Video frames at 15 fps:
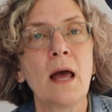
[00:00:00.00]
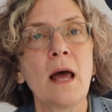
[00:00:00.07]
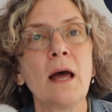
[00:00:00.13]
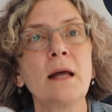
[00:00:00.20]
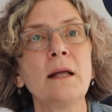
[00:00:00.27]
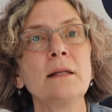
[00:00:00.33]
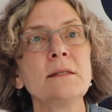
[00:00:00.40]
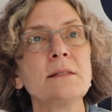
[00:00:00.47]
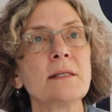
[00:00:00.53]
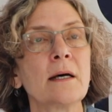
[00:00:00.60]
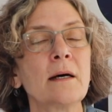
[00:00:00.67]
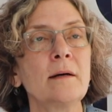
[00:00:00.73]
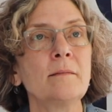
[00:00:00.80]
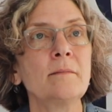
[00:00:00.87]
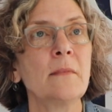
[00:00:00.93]
And
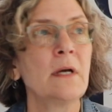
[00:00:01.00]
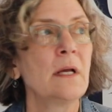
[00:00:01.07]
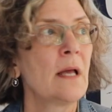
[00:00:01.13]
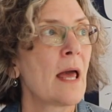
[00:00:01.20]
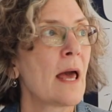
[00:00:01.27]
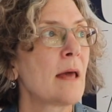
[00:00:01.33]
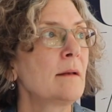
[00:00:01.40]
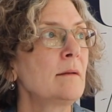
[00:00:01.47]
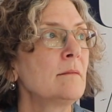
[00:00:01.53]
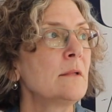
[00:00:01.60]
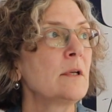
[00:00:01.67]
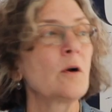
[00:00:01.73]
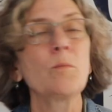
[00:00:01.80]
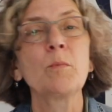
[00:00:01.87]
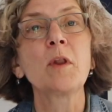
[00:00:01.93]

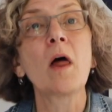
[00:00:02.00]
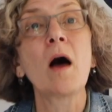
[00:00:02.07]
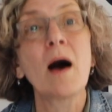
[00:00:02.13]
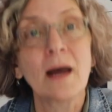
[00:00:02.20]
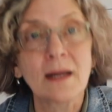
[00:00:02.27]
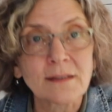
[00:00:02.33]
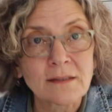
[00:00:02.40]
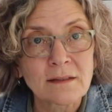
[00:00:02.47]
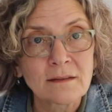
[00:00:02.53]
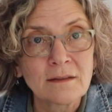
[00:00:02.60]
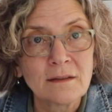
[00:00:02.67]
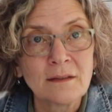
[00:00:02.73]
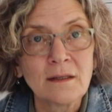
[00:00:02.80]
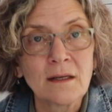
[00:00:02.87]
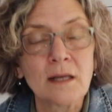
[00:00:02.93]
you know, plot,
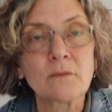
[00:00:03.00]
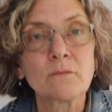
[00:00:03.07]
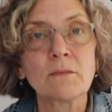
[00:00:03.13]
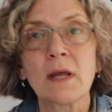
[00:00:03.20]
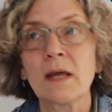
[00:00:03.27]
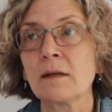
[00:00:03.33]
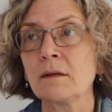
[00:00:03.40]
and